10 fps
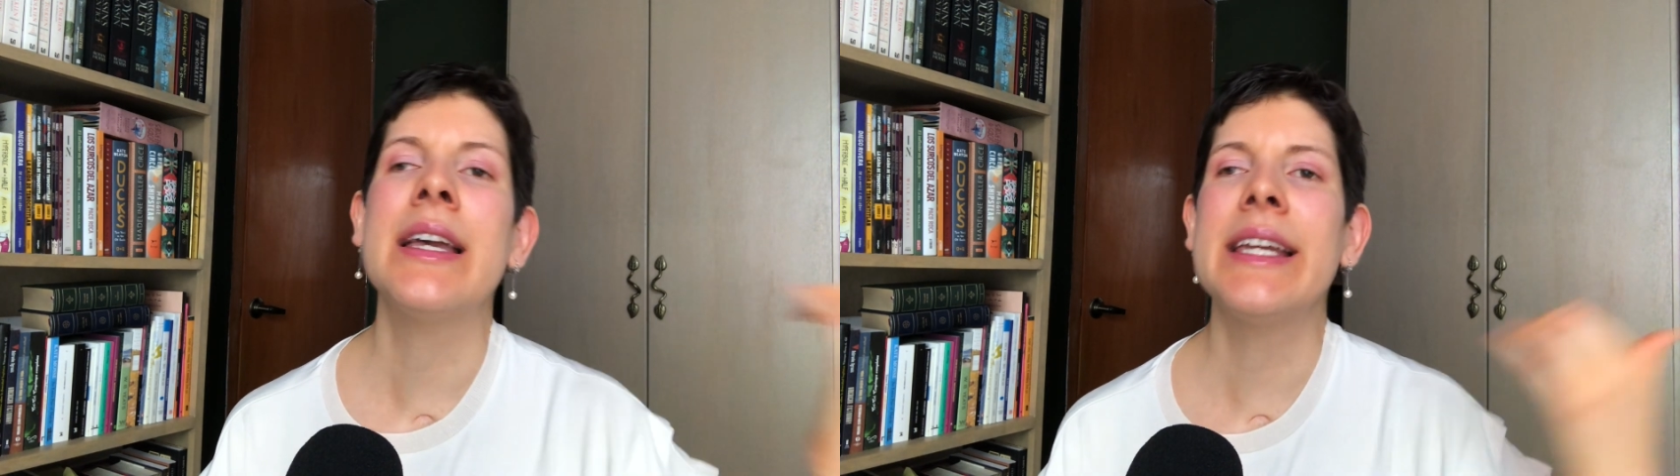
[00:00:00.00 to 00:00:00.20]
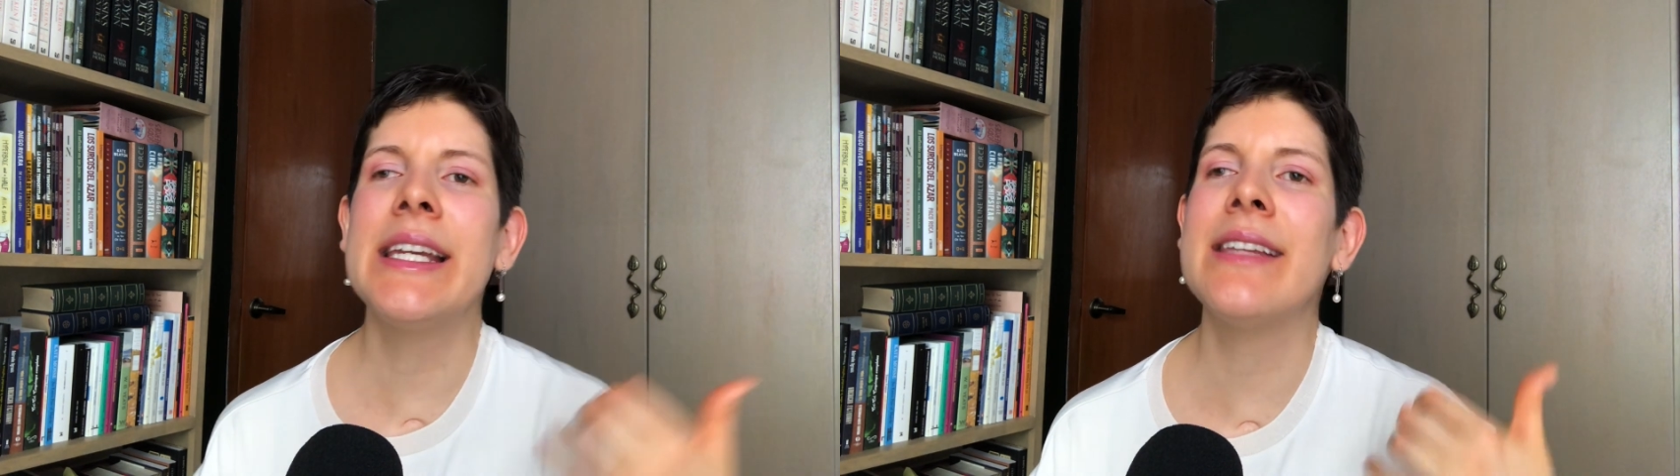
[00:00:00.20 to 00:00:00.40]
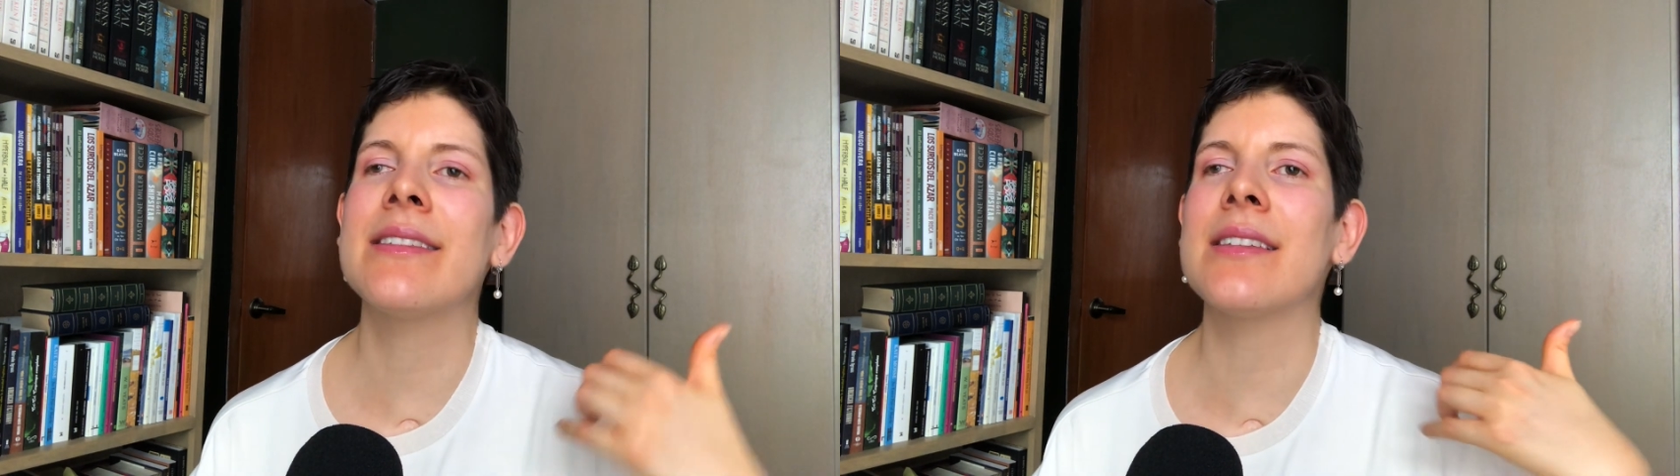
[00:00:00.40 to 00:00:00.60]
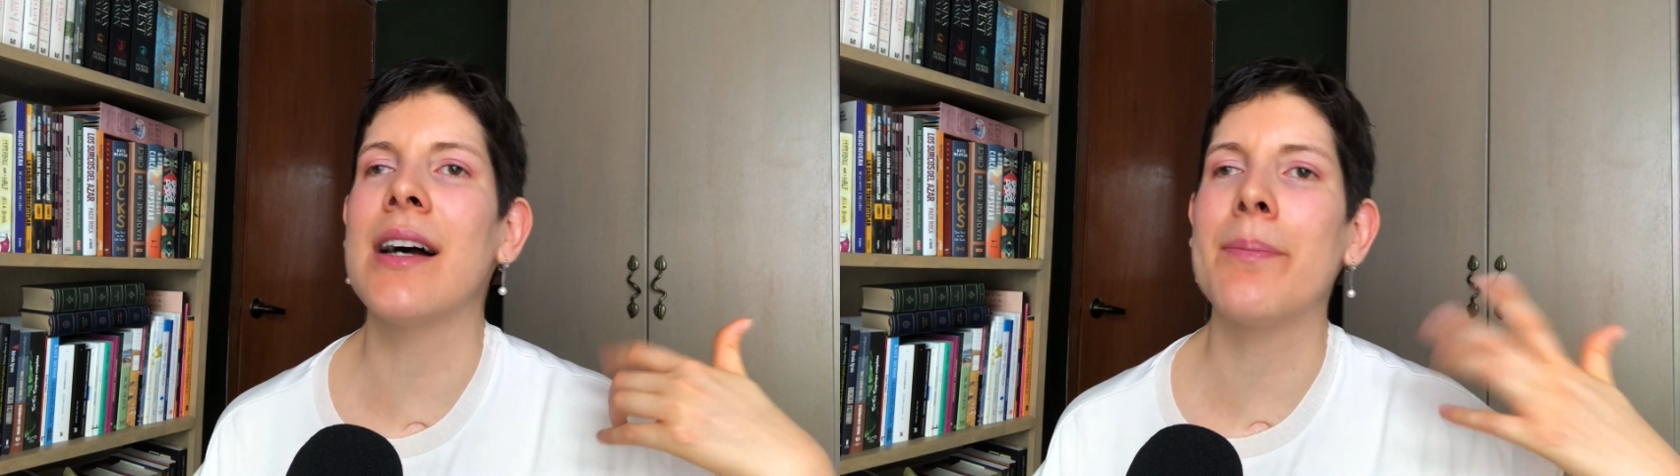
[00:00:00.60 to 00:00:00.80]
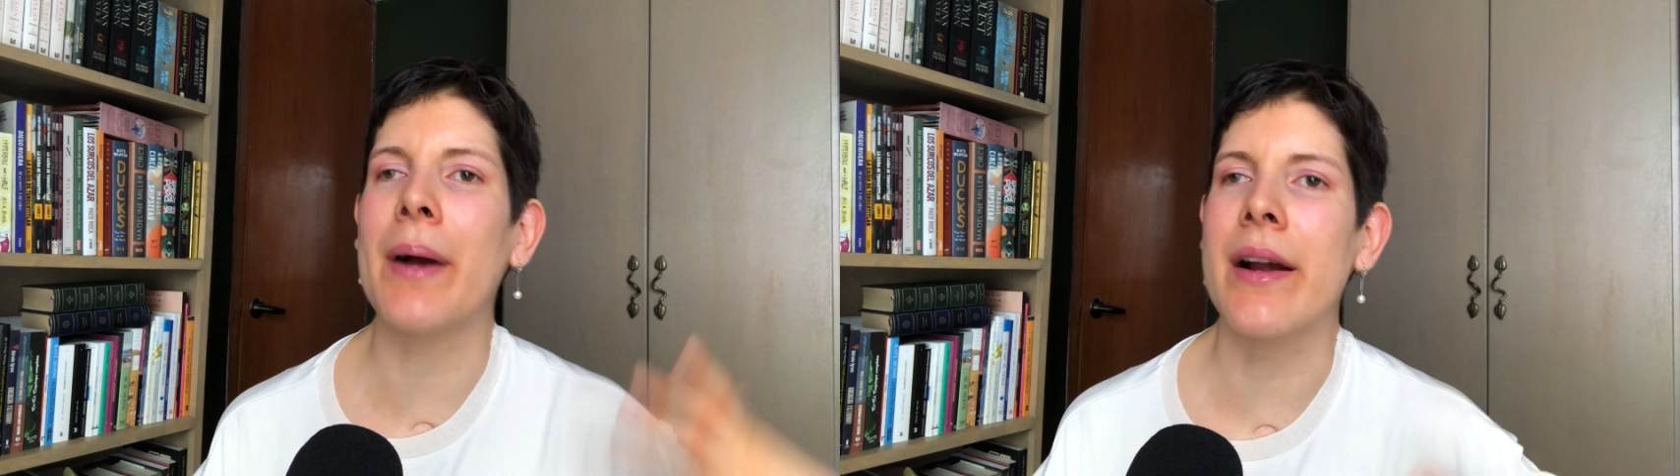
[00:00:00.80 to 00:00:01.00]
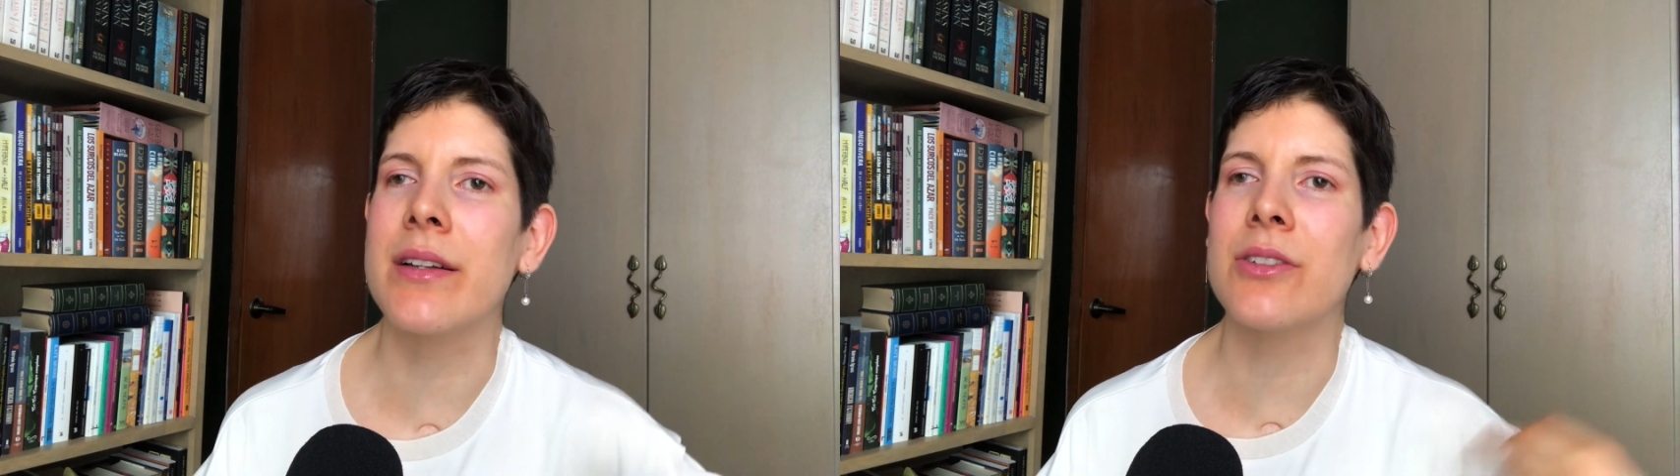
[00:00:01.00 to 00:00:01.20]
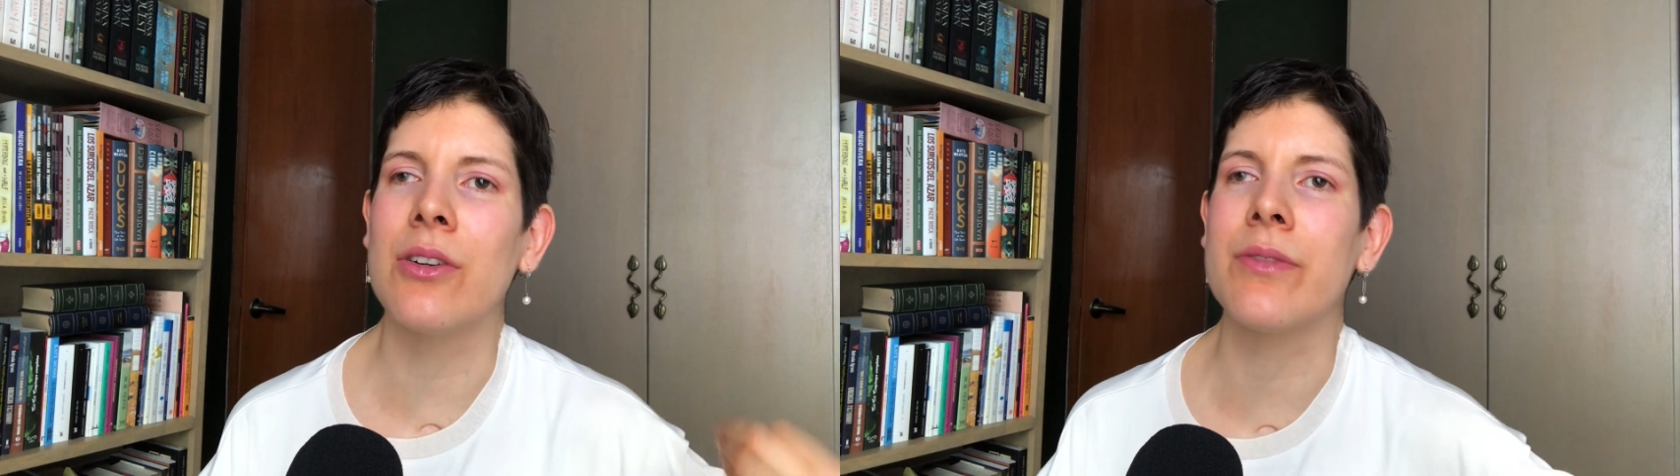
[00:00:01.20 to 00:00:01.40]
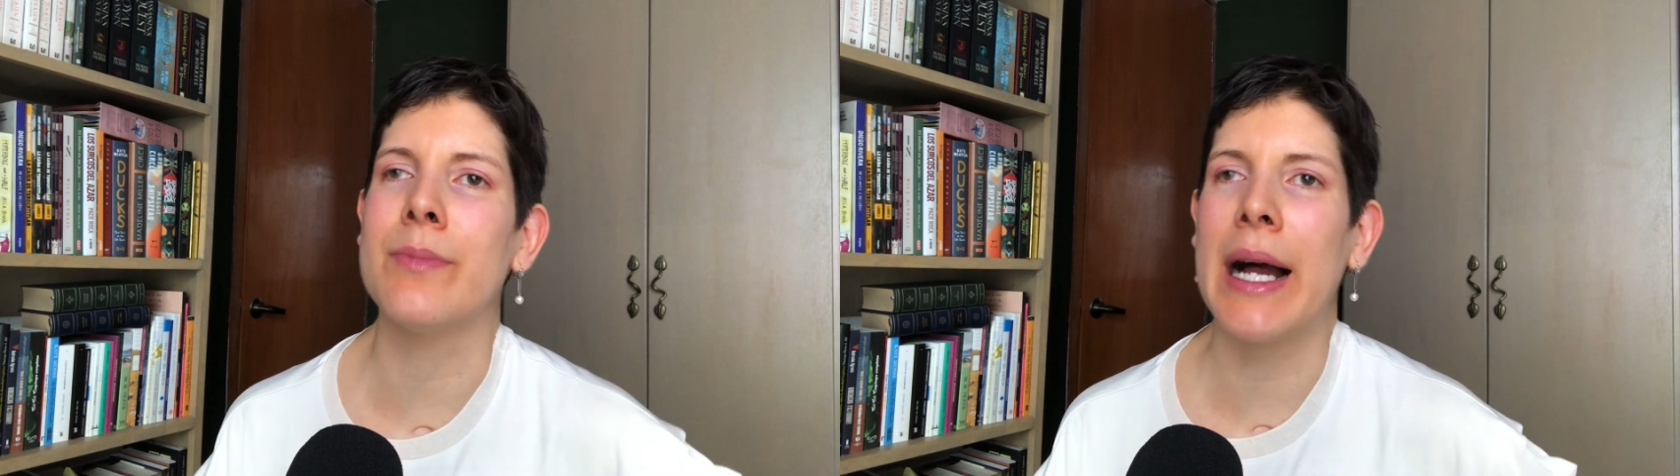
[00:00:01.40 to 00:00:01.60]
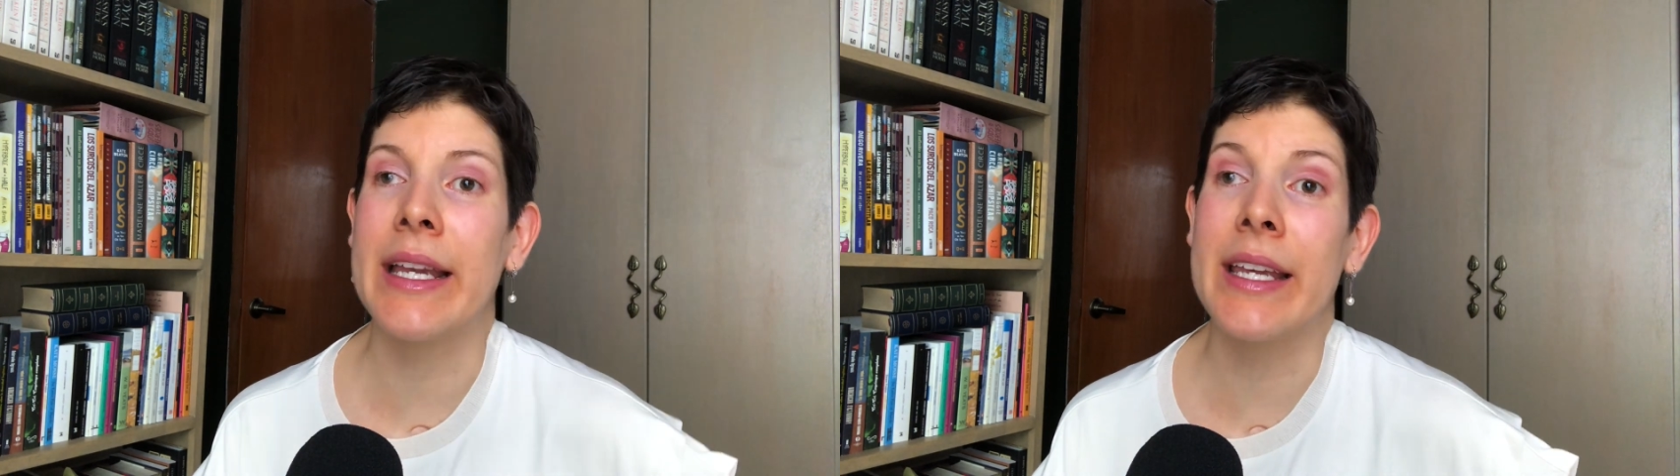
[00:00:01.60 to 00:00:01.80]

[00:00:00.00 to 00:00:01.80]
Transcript: is a part of my